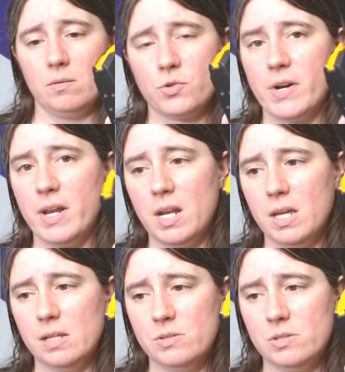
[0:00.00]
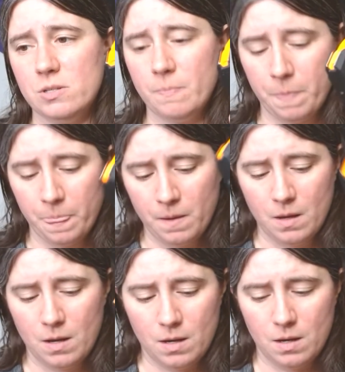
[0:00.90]
training aids,
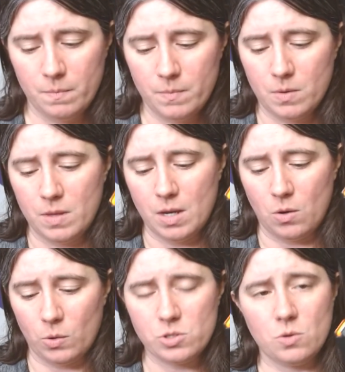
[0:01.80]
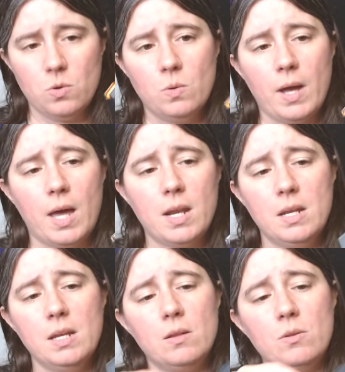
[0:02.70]
they also kind of
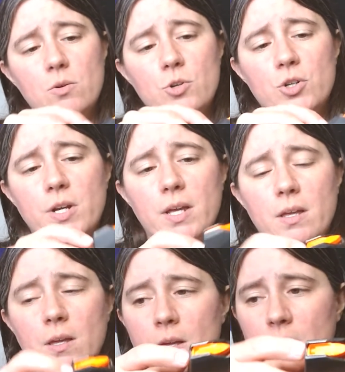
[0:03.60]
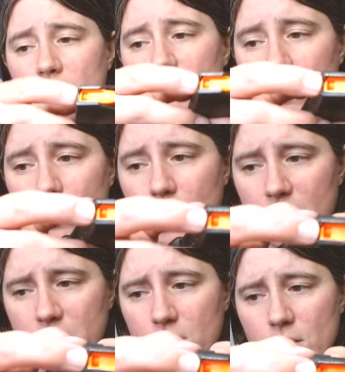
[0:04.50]
need a little trick. If you look
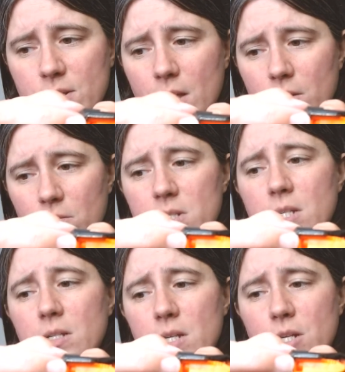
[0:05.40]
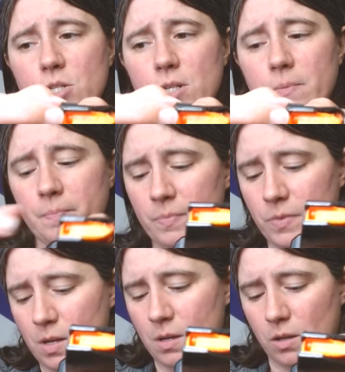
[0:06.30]
on there, there's that little indentation.
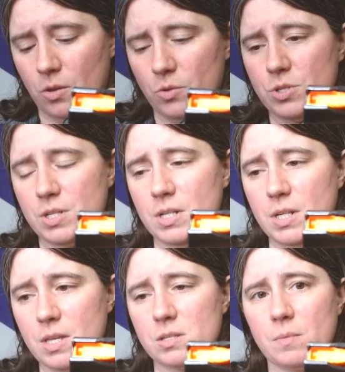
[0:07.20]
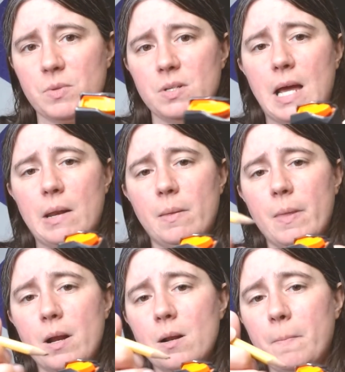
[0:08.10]
You'll just need to get something down in
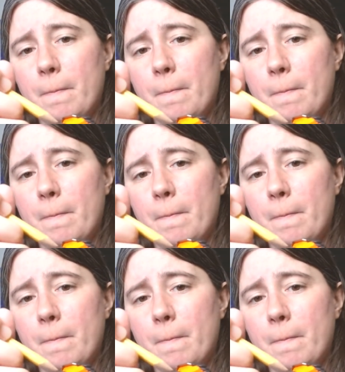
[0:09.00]
there